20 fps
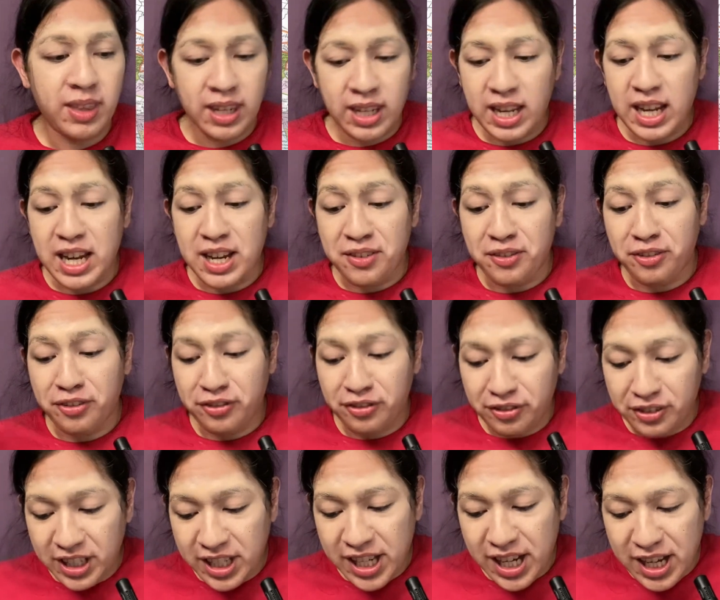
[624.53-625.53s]
In
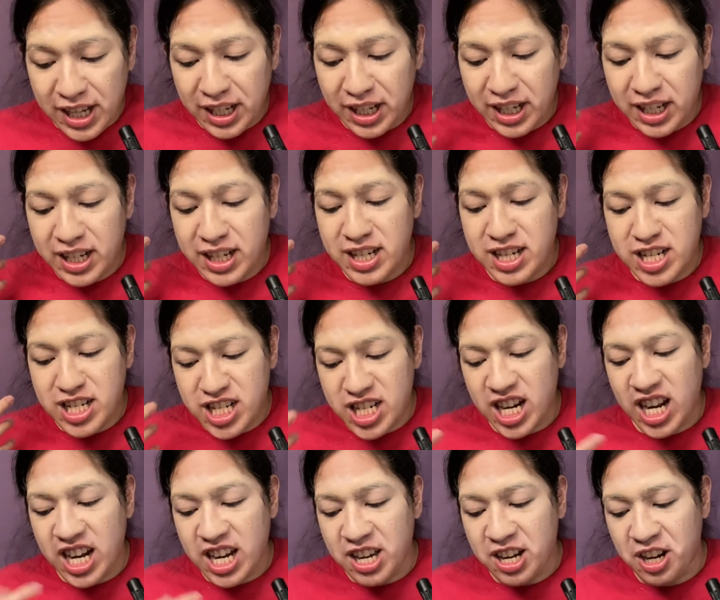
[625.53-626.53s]
freaking
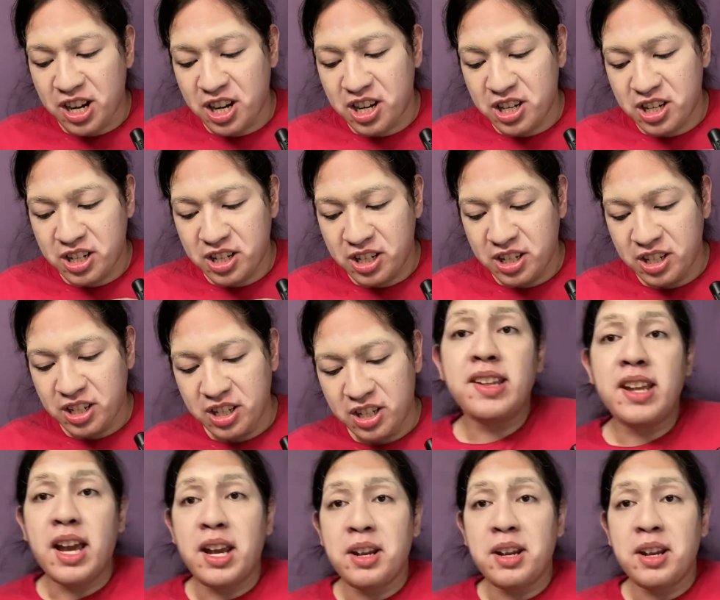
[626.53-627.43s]
China. I